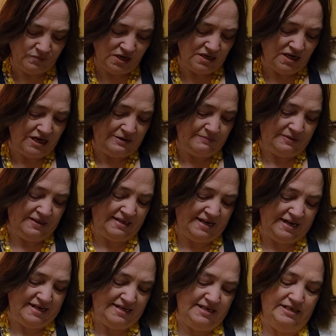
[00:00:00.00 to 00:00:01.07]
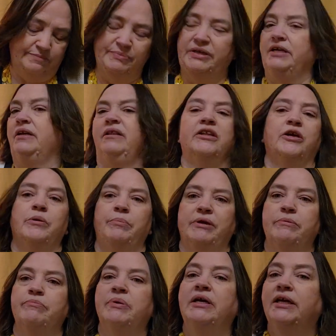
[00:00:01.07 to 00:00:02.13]
um, that I need to be a little
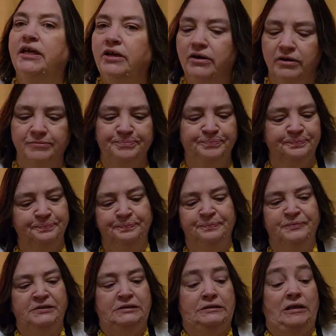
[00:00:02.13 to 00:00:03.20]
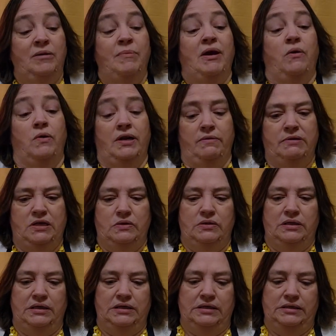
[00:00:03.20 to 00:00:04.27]
bit pickier about what I'm going to
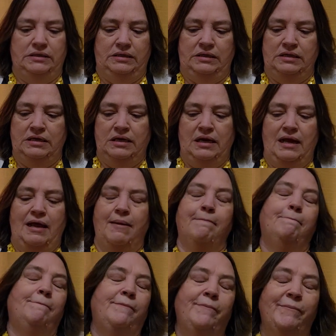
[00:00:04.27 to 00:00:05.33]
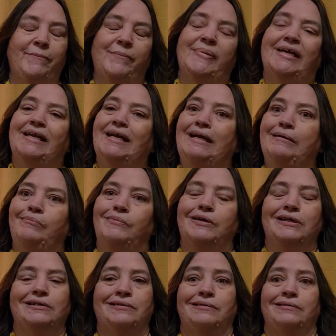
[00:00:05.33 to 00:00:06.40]
list. But I'm
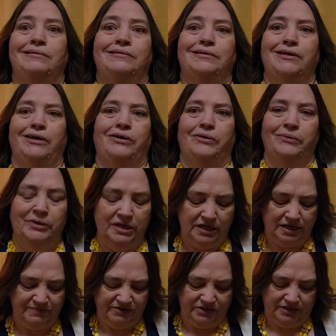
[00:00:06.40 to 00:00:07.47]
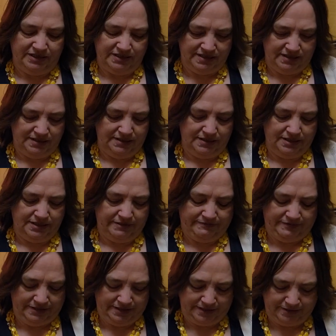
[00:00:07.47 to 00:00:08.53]
a sucker when it comes to listing stuff.
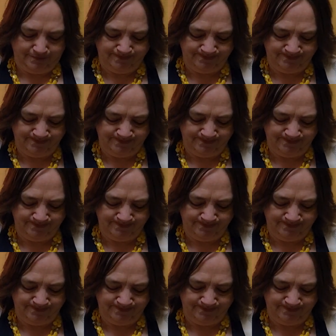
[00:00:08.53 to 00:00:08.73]
So,